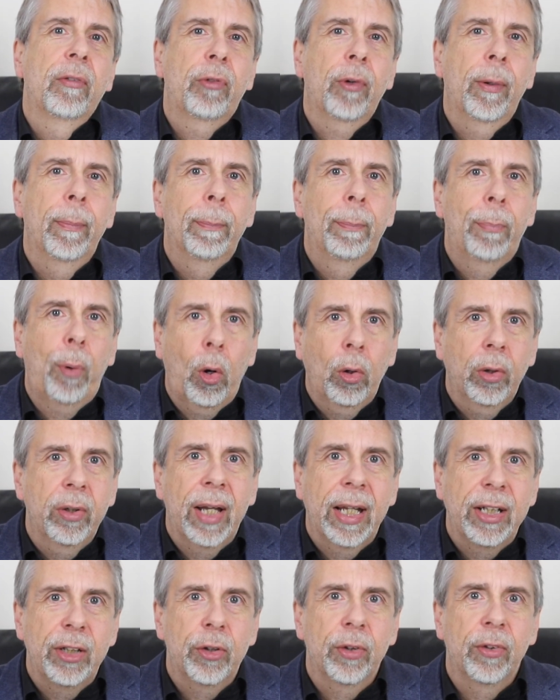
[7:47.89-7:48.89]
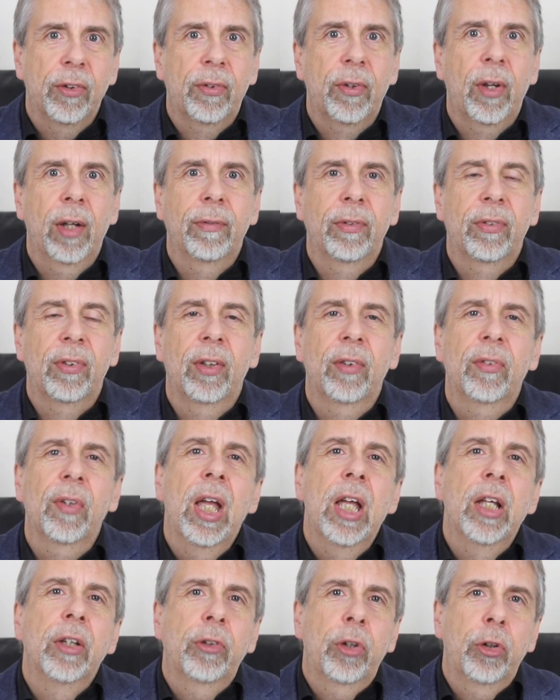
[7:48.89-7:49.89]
from pollination services